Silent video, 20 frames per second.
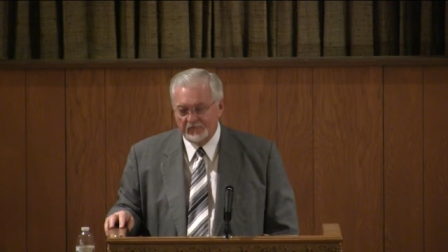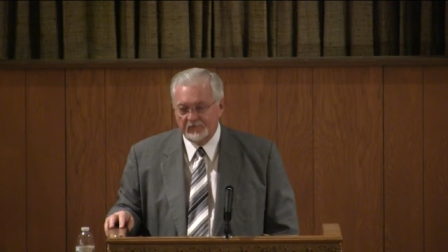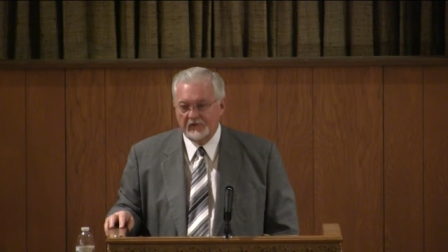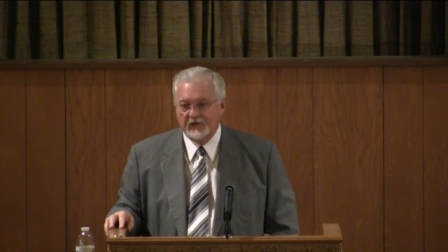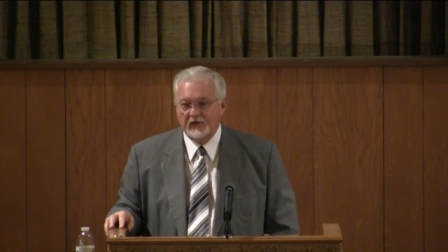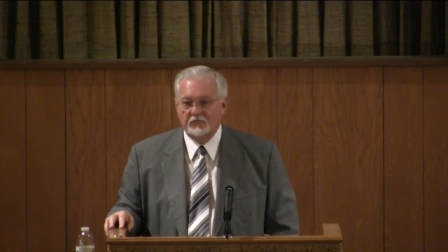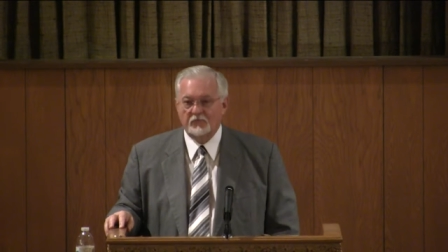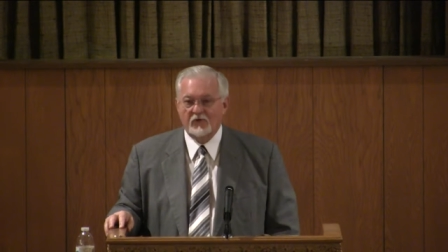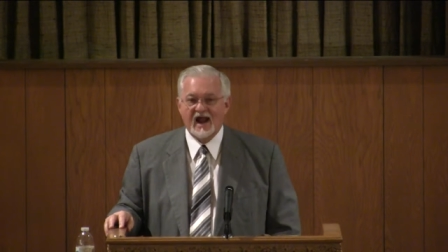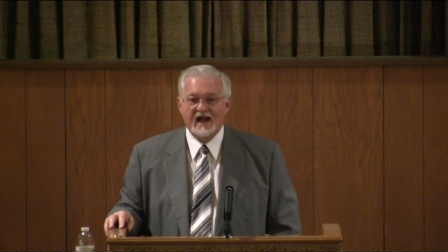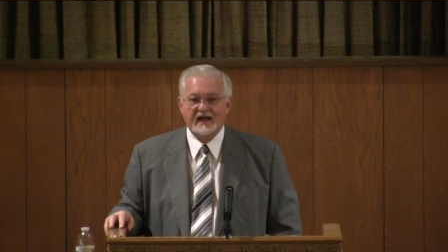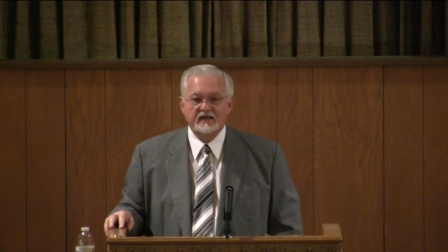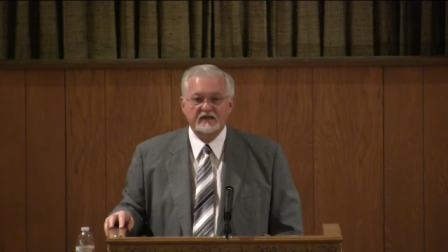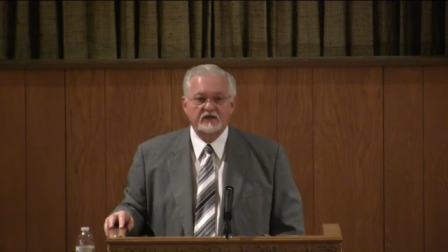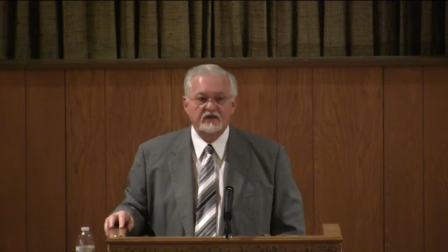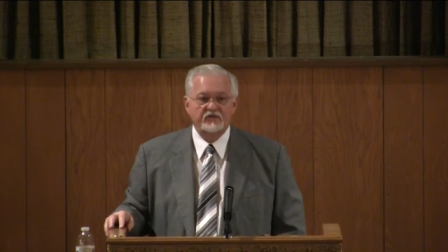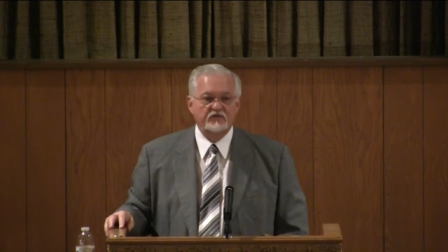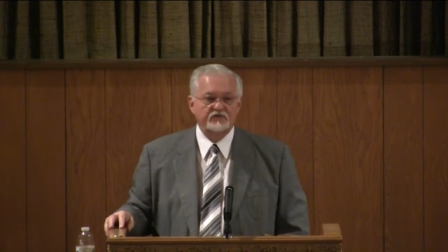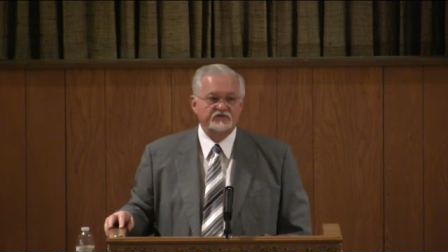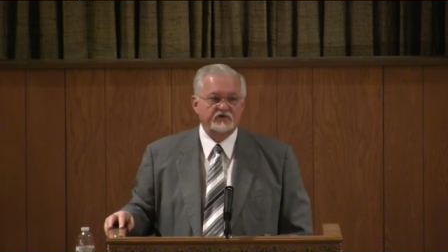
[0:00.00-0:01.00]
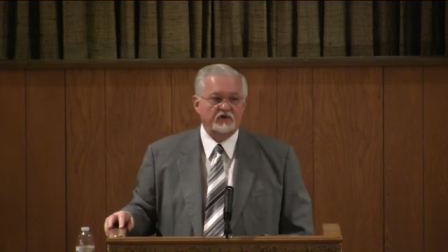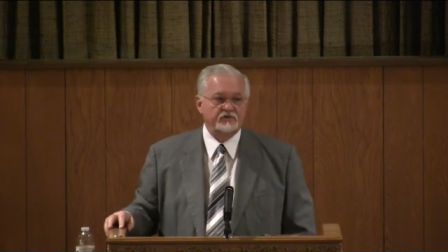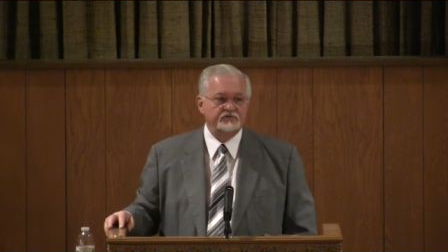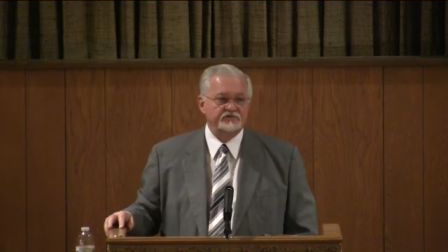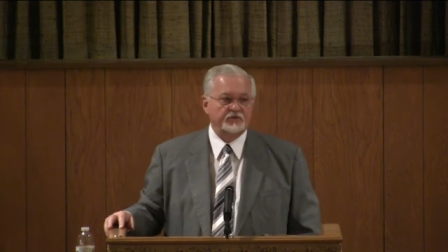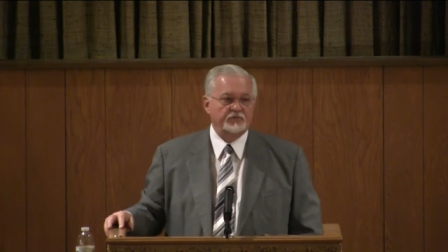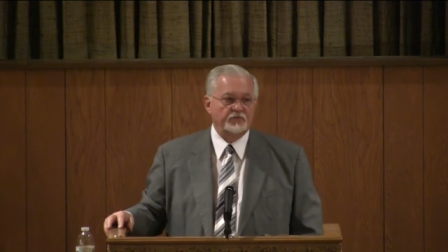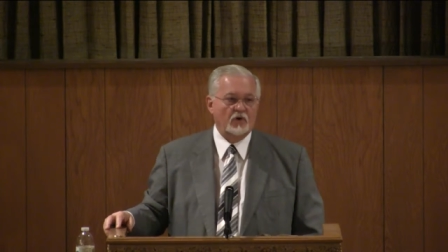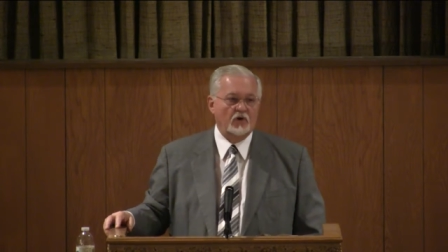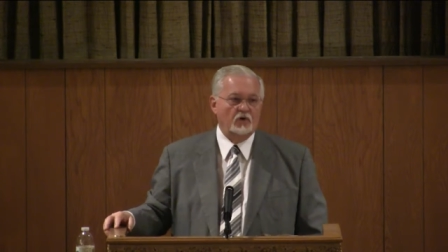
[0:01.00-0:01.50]
in writing to the
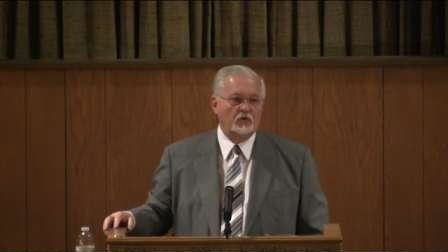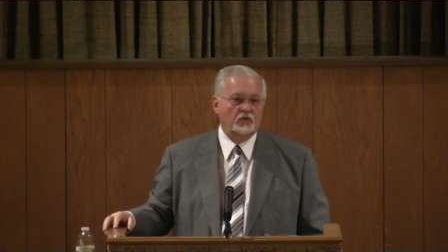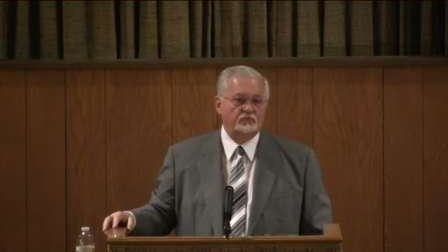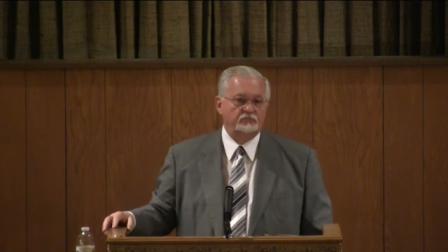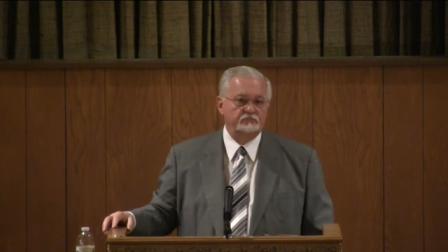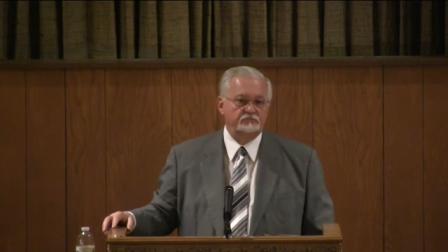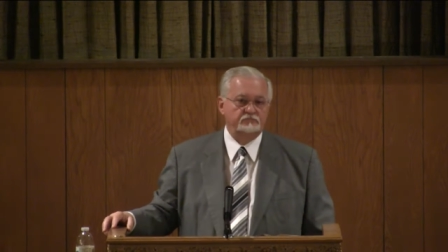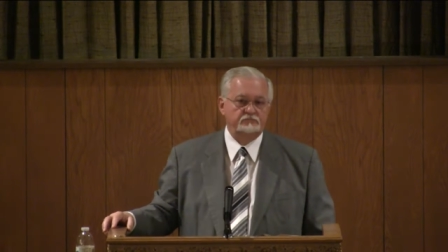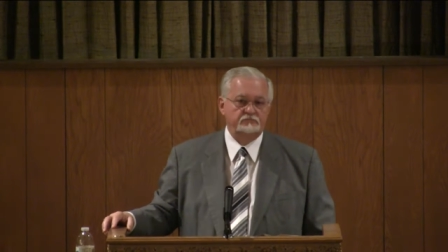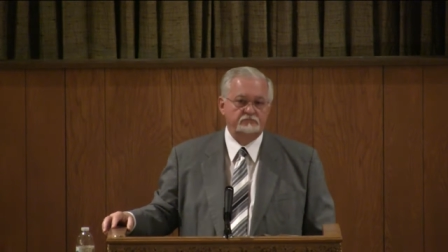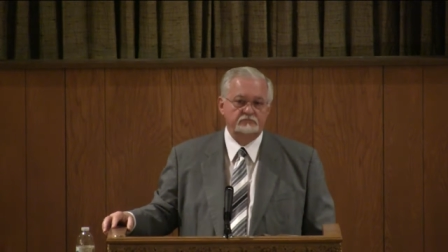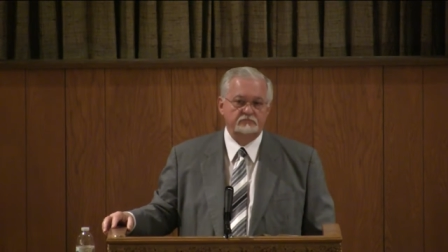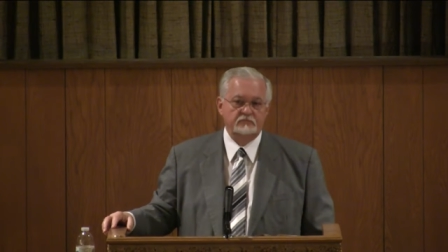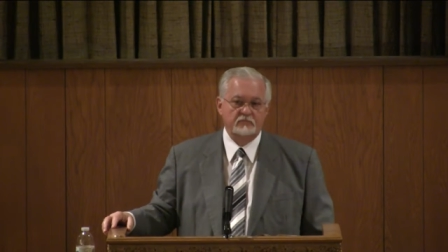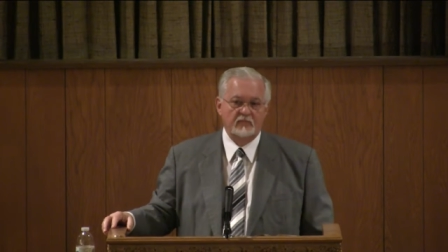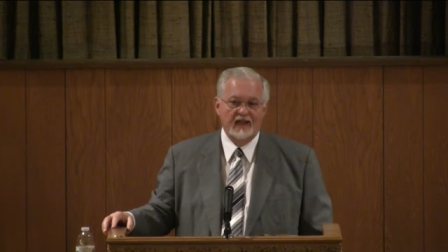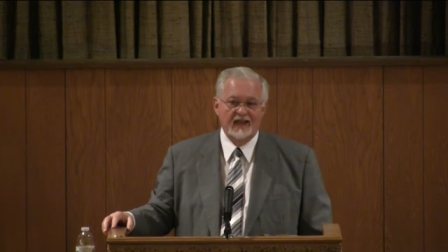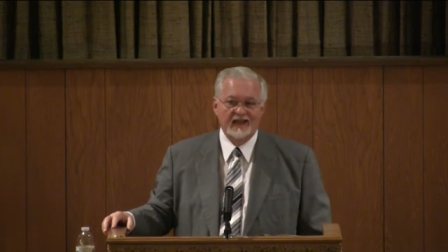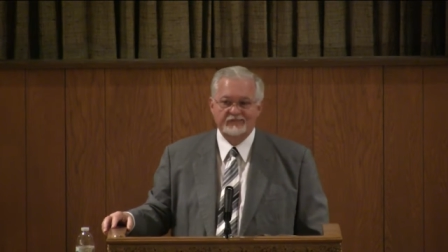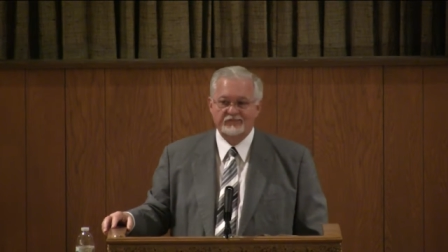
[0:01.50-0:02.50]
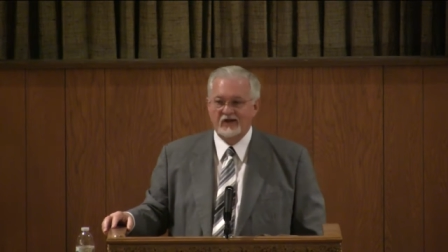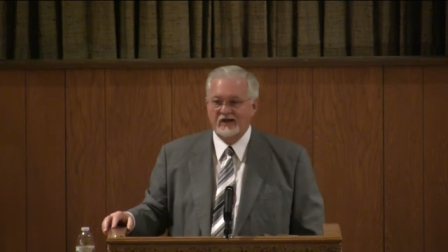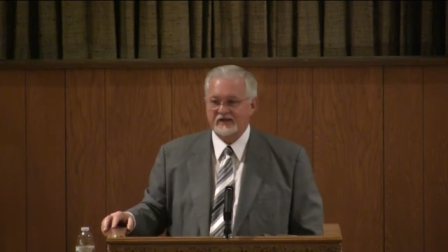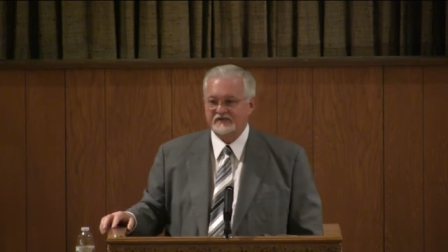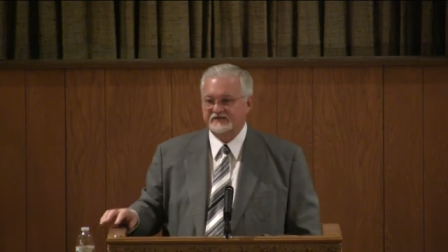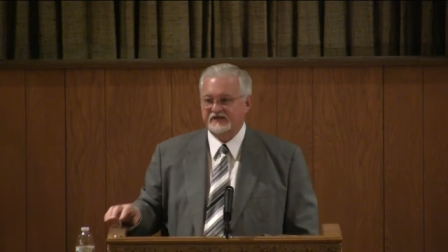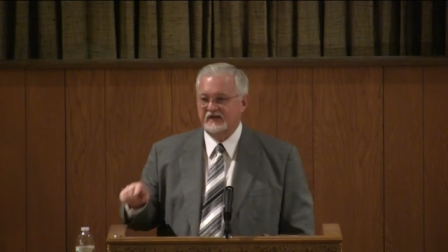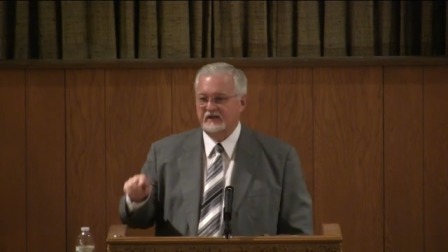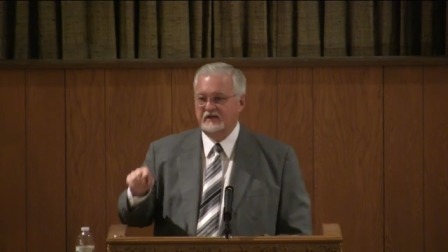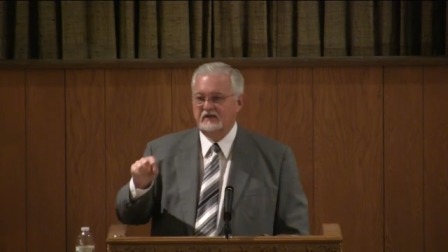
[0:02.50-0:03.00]
church at Rome,
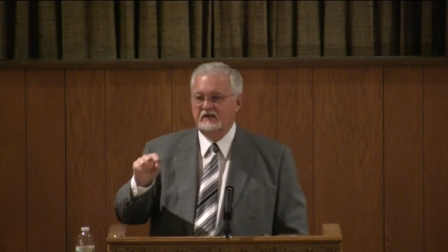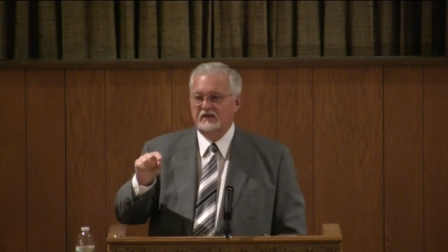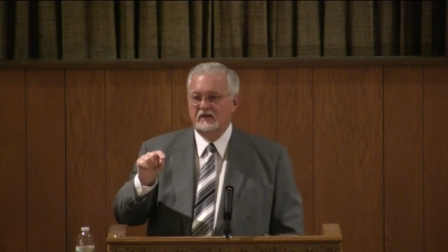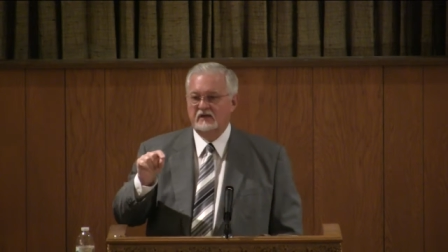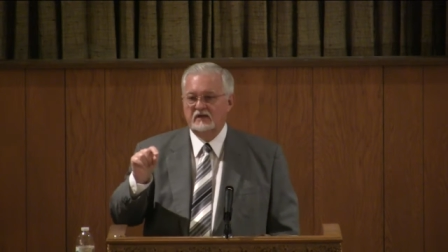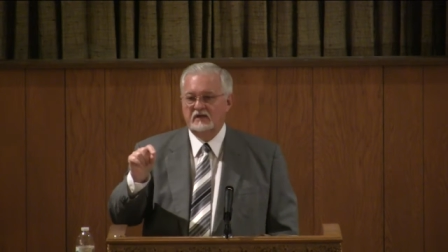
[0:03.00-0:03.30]
addressing